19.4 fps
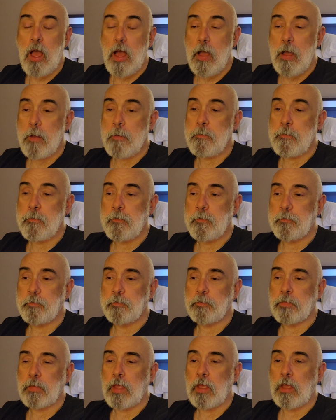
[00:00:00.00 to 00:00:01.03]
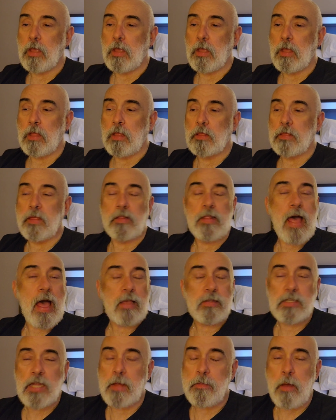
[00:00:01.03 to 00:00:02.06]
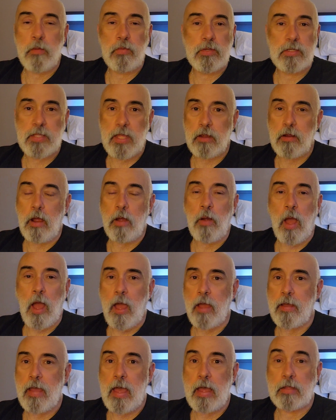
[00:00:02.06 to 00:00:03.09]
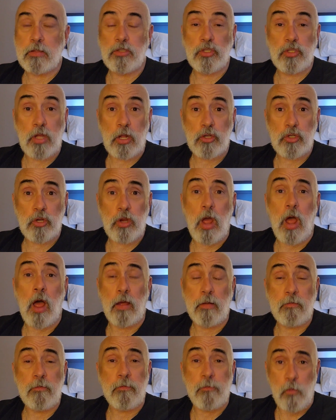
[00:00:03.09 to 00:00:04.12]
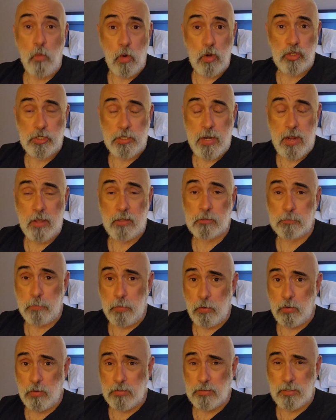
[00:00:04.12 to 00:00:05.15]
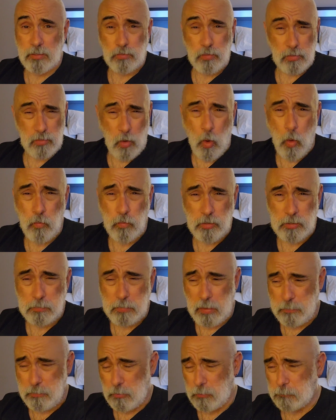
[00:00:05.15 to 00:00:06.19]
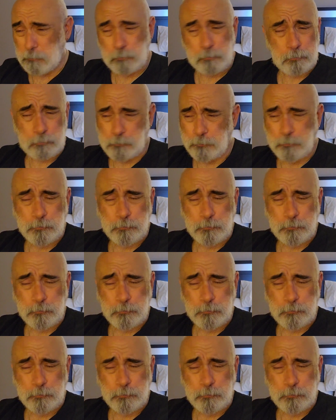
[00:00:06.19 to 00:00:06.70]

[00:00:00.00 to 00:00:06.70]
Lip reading: the last time I was there, I had such unfortunate experiences with homeless people.